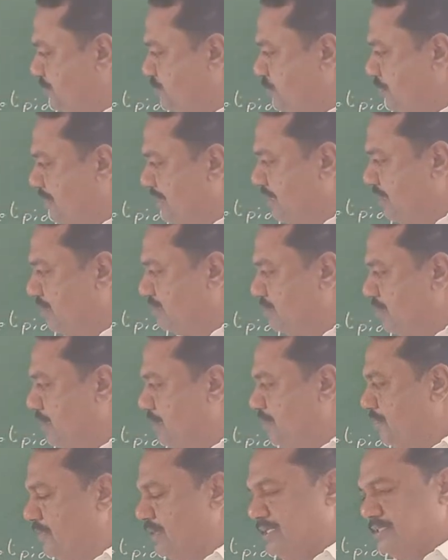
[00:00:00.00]
So because
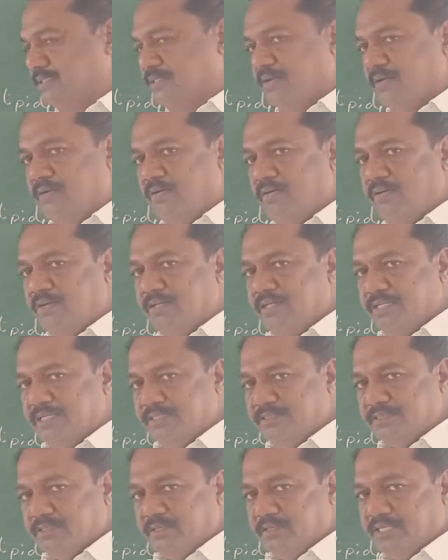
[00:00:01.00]
of glycerol
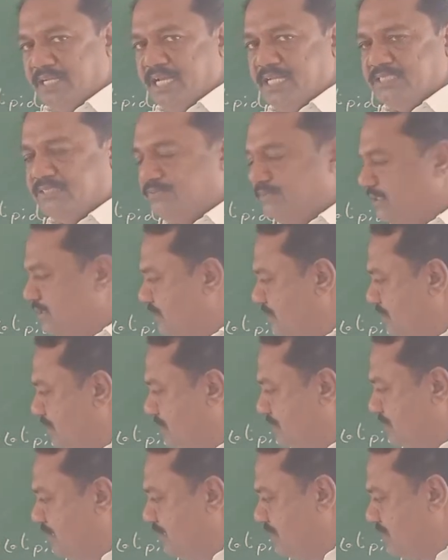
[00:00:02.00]
is attached with
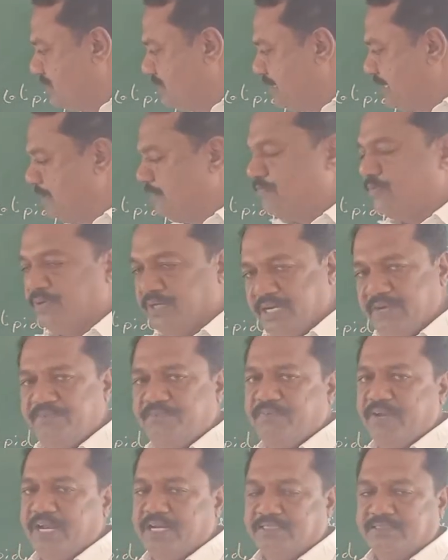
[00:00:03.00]
other three
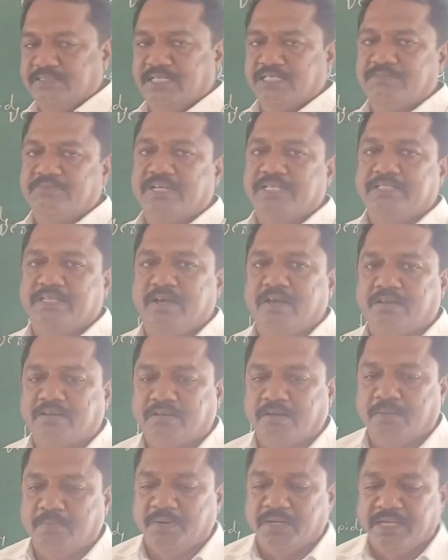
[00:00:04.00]
important fats, that's why they are
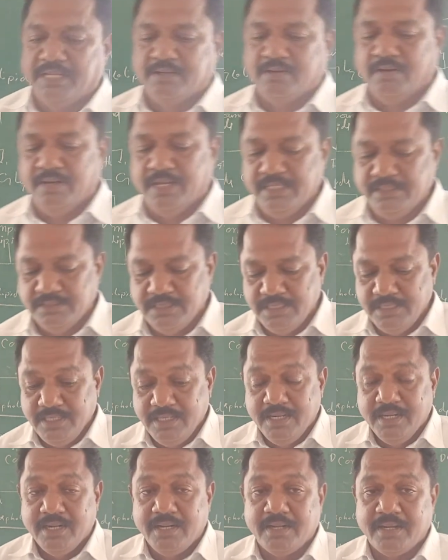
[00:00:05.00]
commonly called as
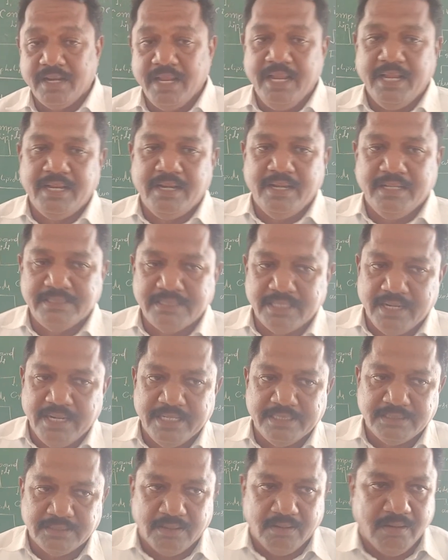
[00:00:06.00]

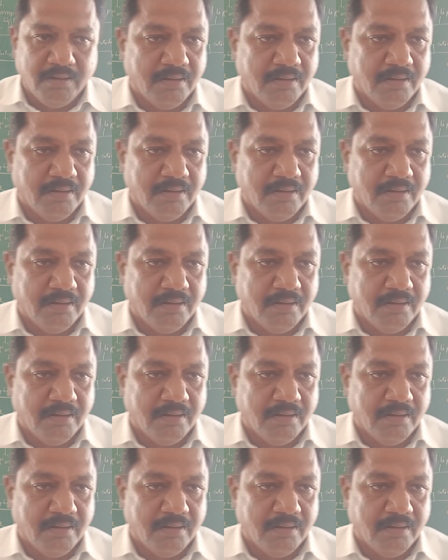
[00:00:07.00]
triglycerides.